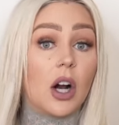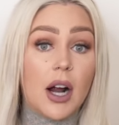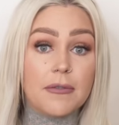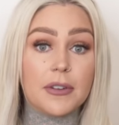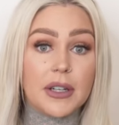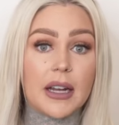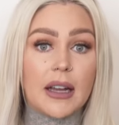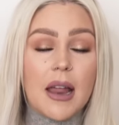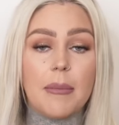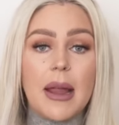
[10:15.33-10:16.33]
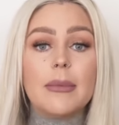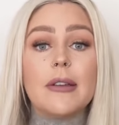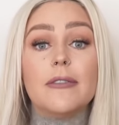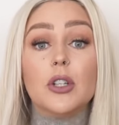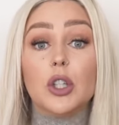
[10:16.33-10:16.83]
are comforting and make
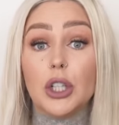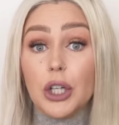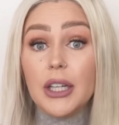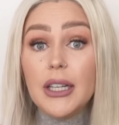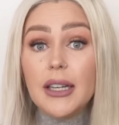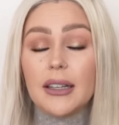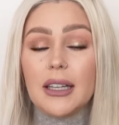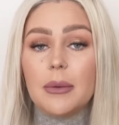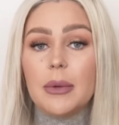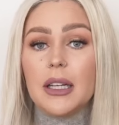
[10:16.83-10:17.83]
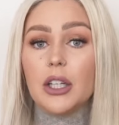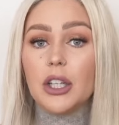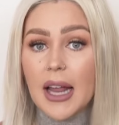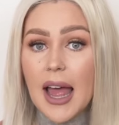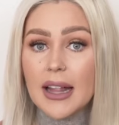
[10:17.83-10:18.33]
me feel good and keep me in a
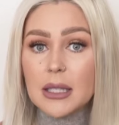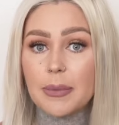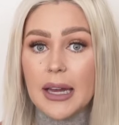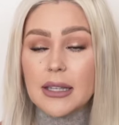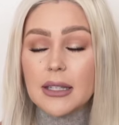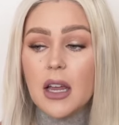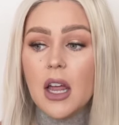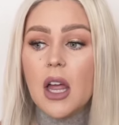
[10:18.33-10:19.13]
good headspace,